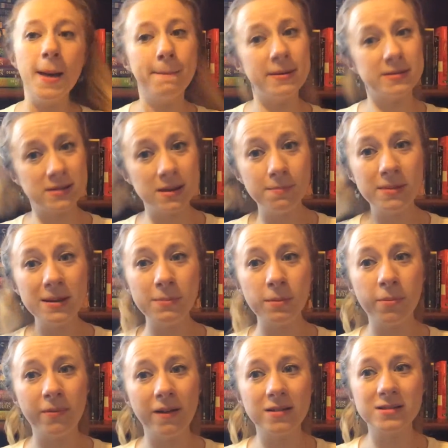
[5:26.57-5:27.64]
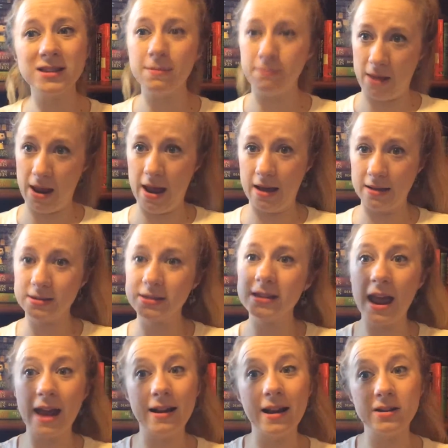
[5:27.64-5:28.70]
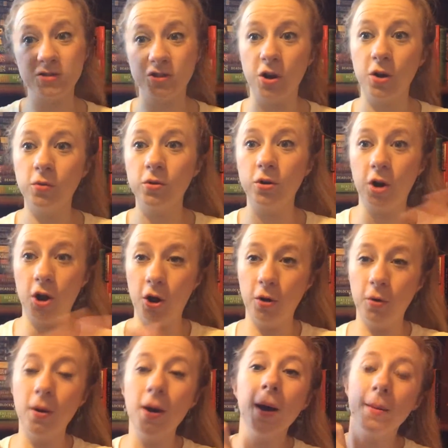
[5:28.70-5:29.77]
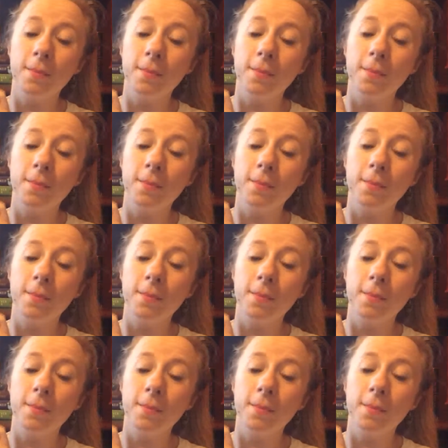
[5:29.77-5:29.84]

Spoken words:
but some people pronounce it Mass, and I don't know.